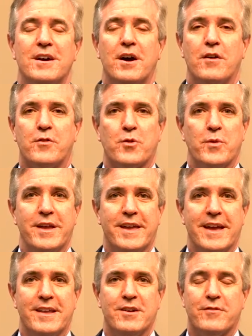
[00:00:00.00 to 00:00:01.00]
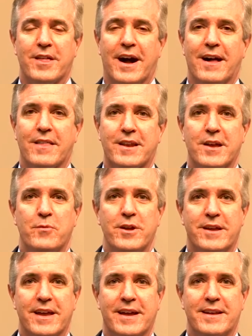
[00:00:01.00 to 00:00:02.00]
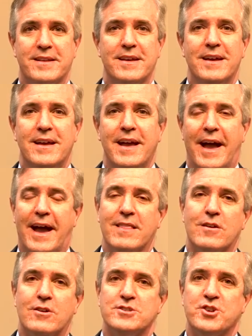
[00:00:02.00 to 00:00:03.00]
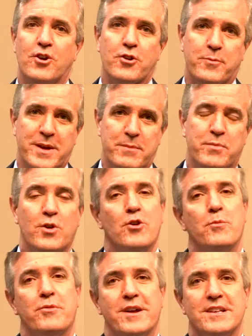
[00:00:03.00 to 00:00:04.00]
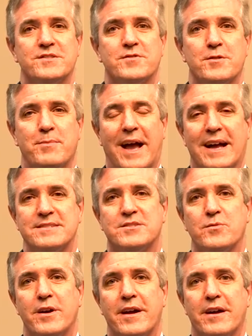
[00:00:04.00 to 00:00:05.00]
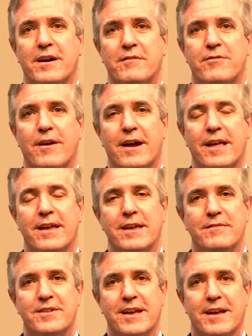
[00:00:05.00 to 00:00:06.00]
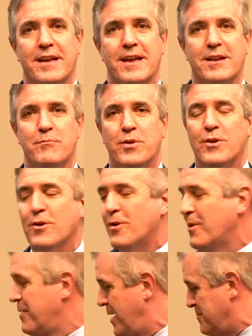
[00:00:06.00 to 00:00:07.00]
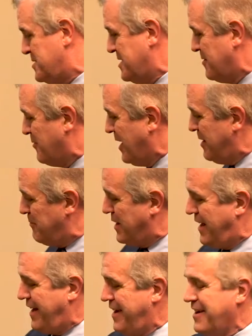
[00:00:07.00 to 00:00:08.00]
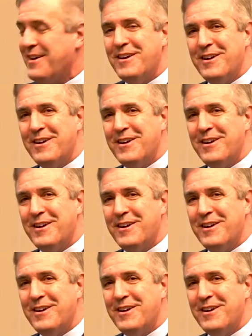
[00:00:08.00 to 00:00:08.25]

over the weekend, over the holiday weekend. At large alderman Pearl Bransford passed away on Friday evening. And Pearl, I'm sitting right by